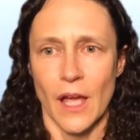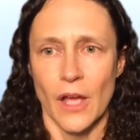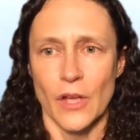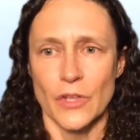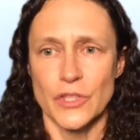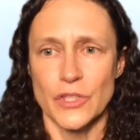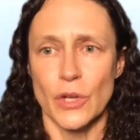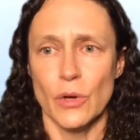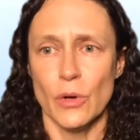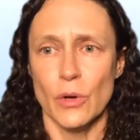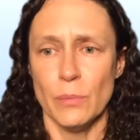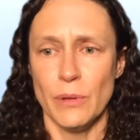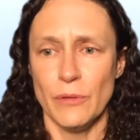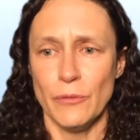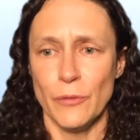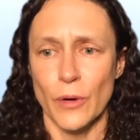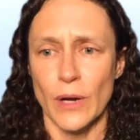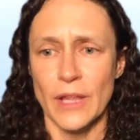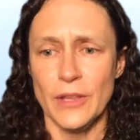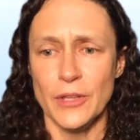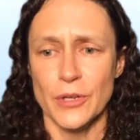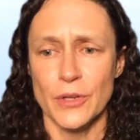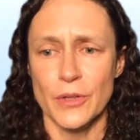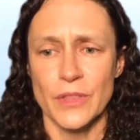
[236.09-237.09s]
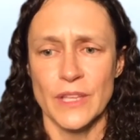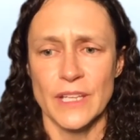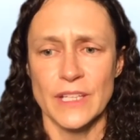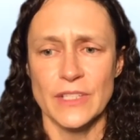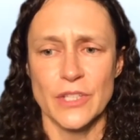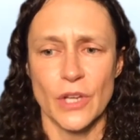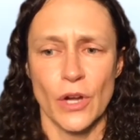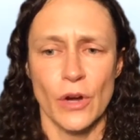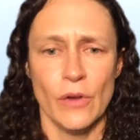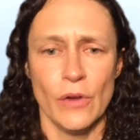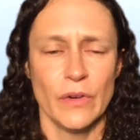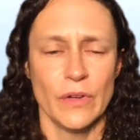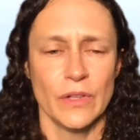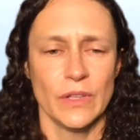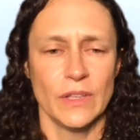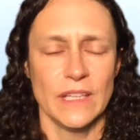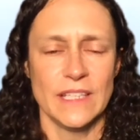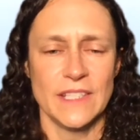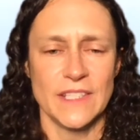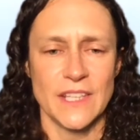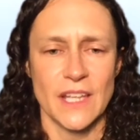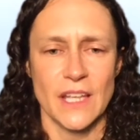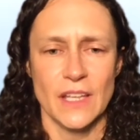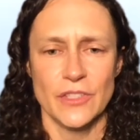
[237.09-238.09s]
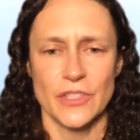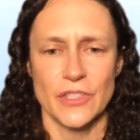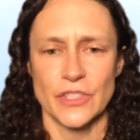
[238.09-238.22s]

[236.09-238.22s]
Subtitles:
So before I turn things over to Lisa,